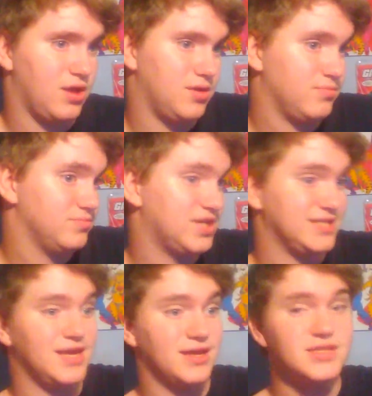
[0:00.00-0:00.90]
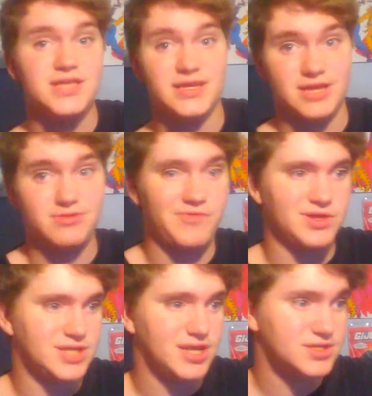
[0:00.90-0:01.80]
Titania takes out the
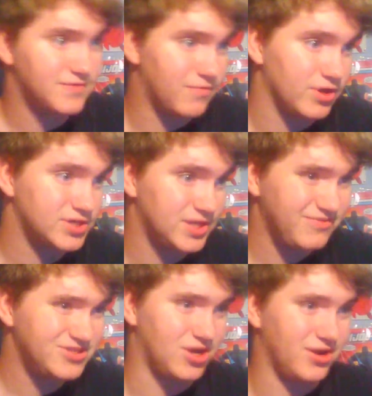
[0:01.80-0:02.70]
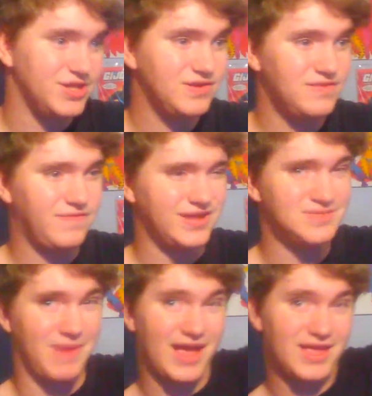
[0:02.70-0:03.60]
Fantastic Four, except for Johnny, who fights
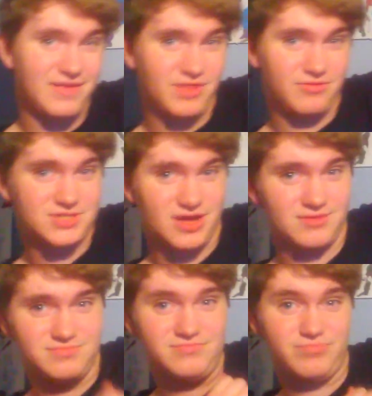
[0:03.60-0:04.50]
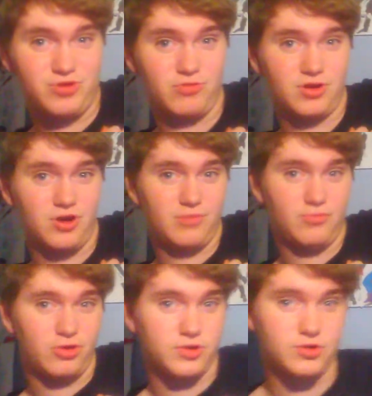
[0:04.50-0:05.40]
back even though he's got broken arm,
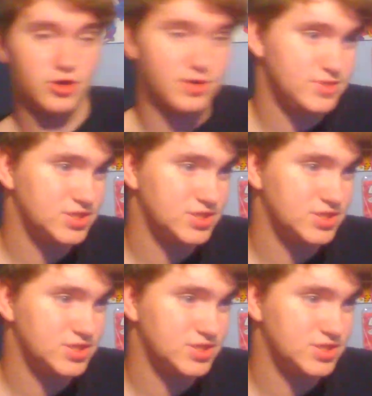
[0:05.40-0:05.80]
broken ribs.